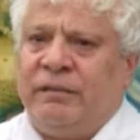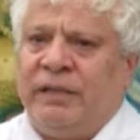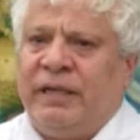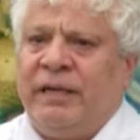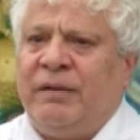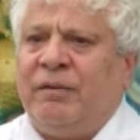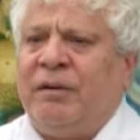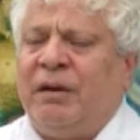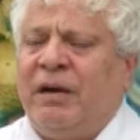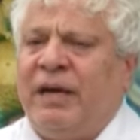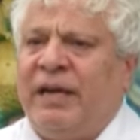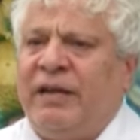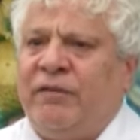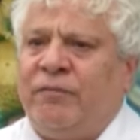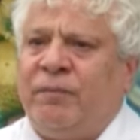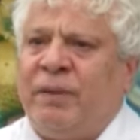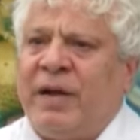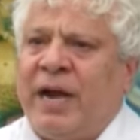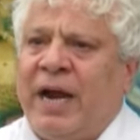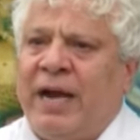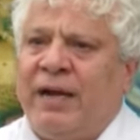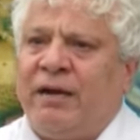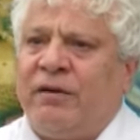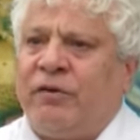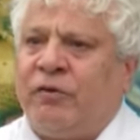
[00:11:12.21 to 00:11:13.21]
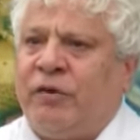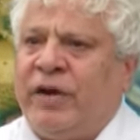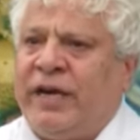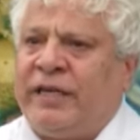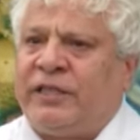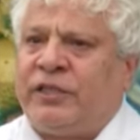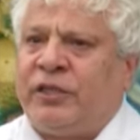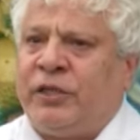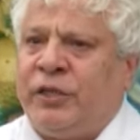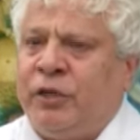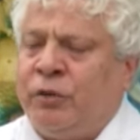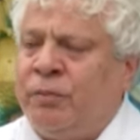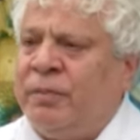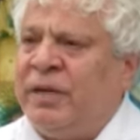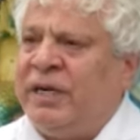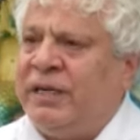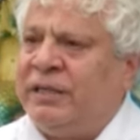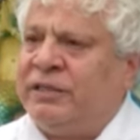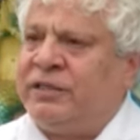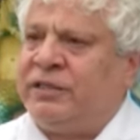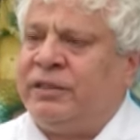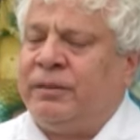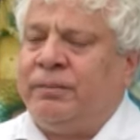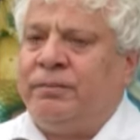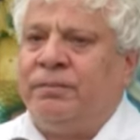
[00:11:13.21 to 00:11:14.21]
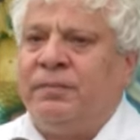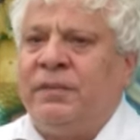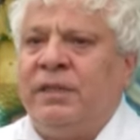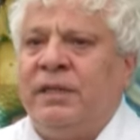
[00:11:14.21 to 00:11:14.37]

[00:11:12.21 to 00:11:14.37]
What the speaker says: He will leave behind great humanism.